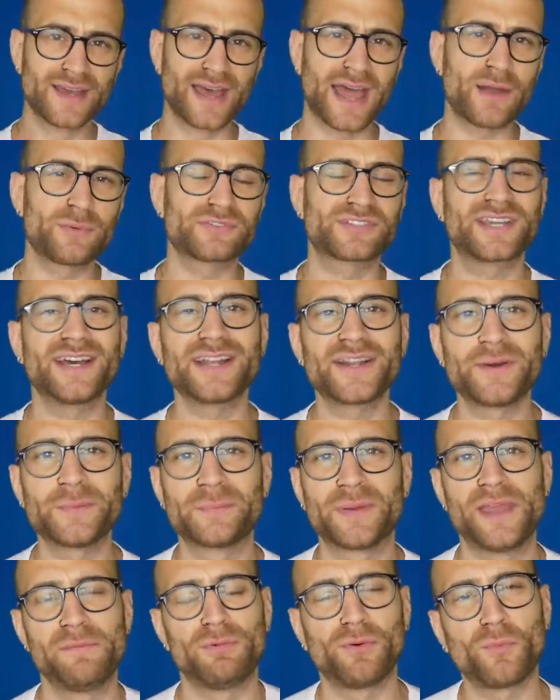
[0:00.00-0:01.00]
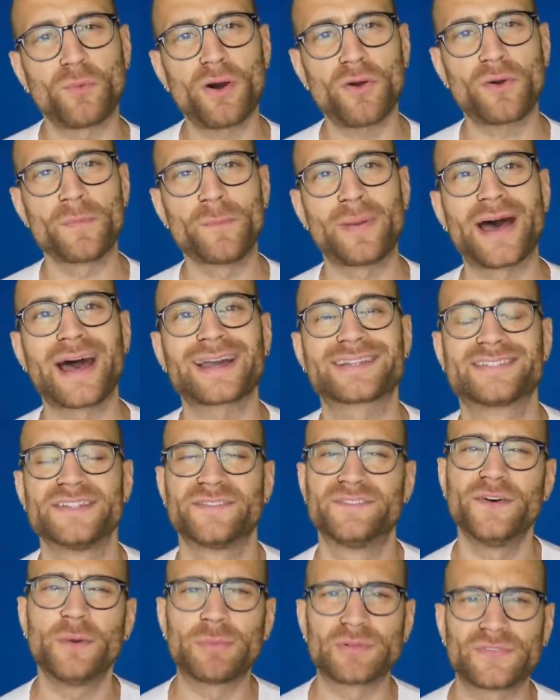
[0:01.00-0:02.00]
Hey, what's going on, people? Welcome back to
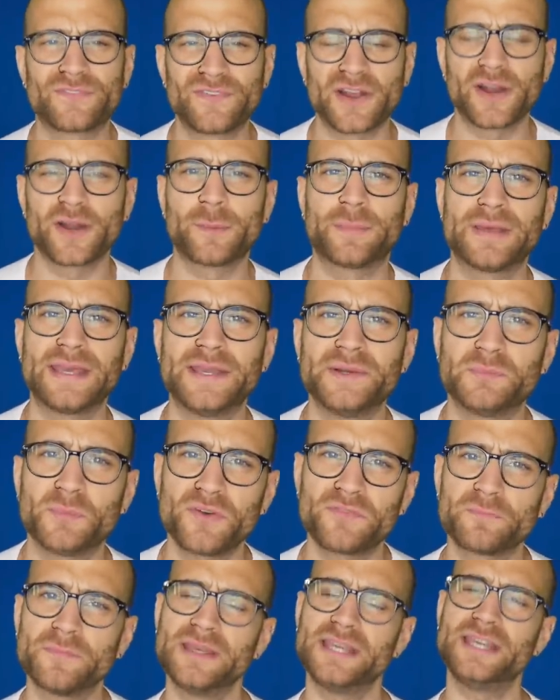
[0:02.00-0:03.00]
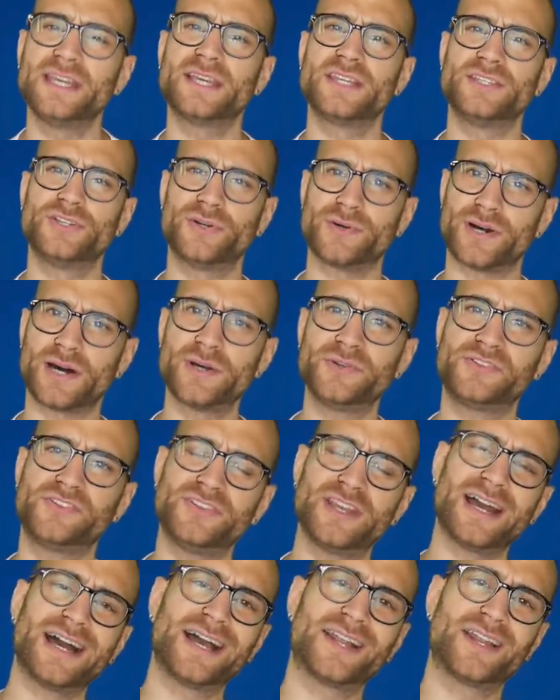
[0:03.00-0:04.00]
Football Therapy with me, your host,
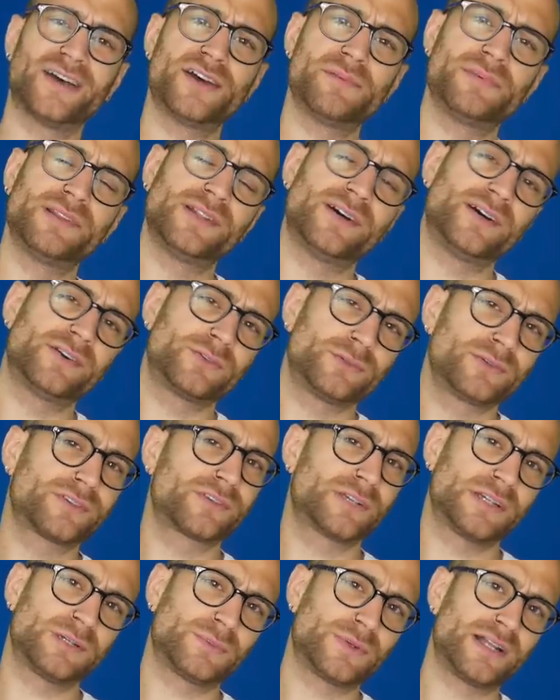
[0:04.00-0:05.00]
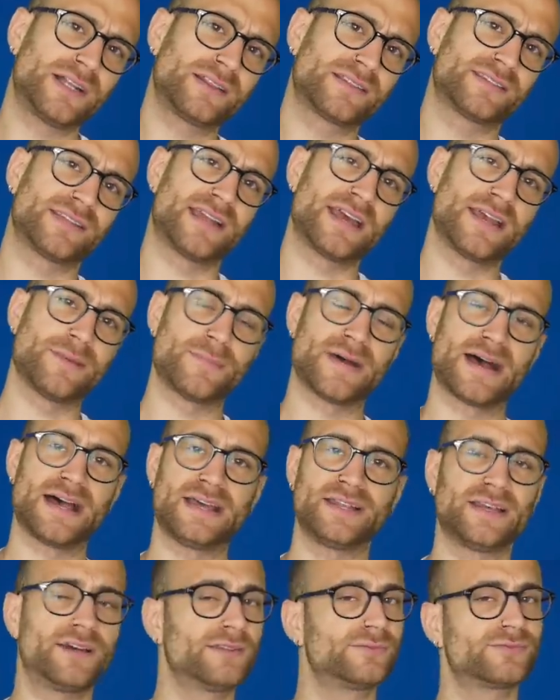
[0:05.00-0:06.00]
Yan. I hope you lot are all doing well today,
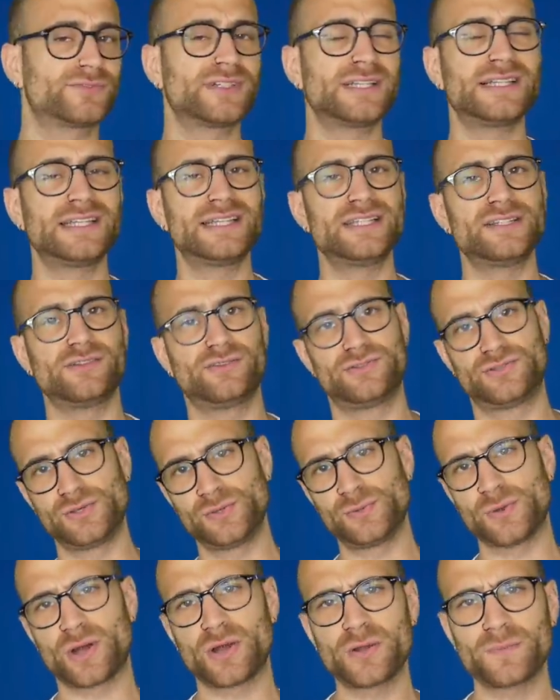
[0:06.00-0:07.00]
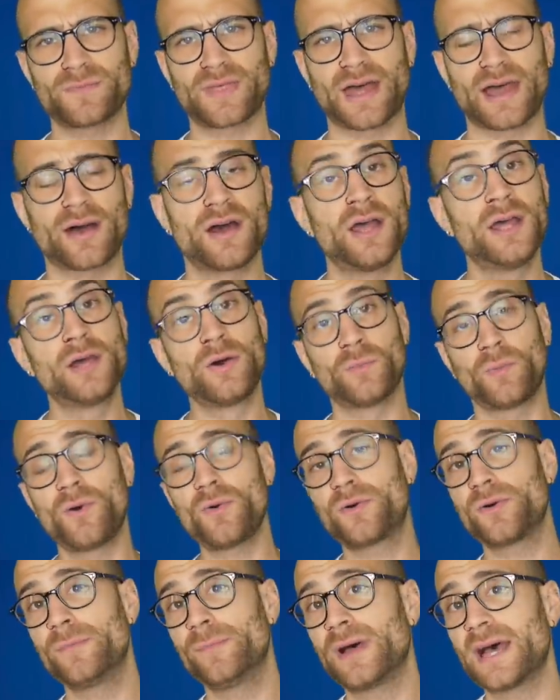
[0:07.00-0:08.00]
man. I really do hope that.
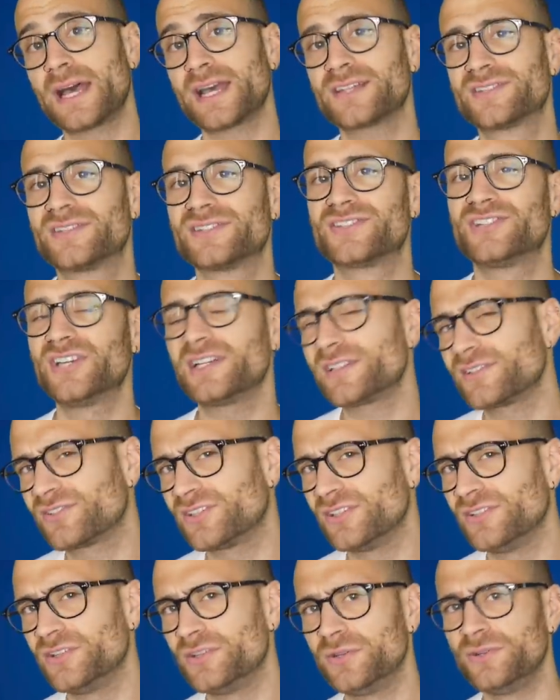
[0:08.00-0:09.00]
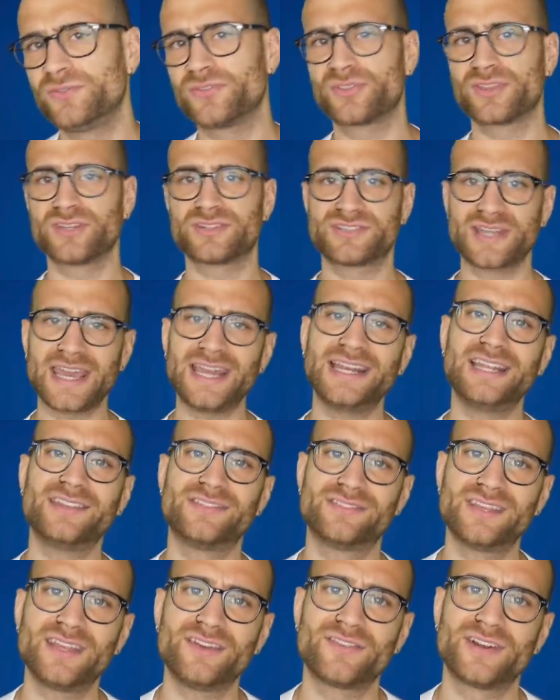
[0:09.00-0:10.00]
Welcome back to Chelsea News, the daily
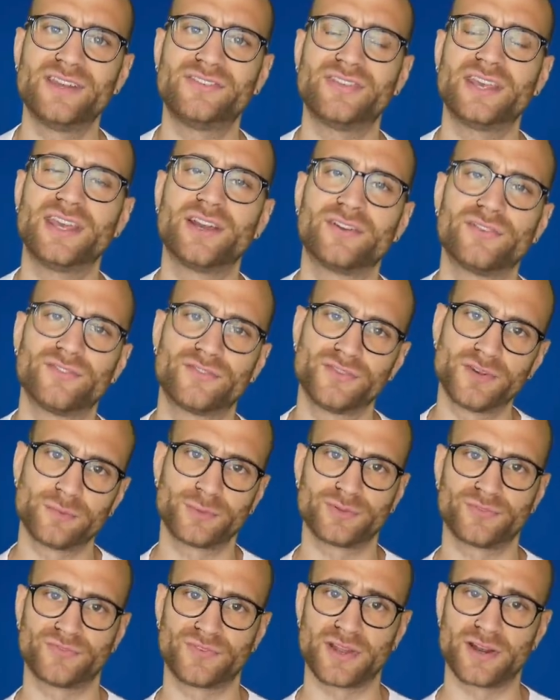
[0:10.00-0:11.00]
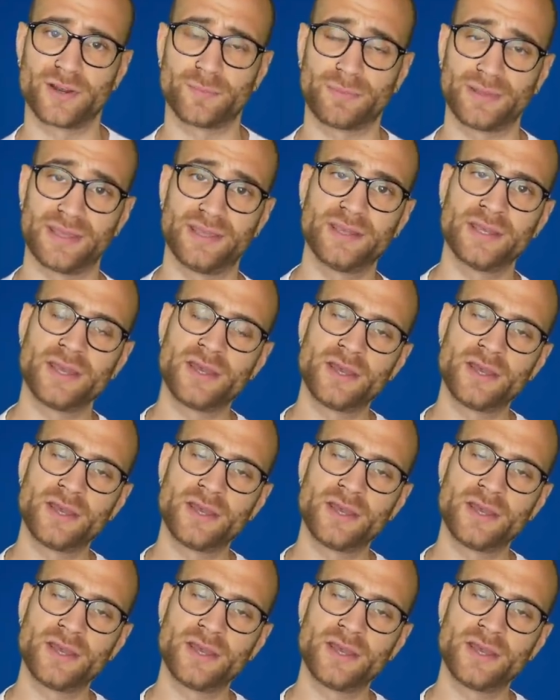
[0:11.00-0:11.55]
series here on Football Therapy,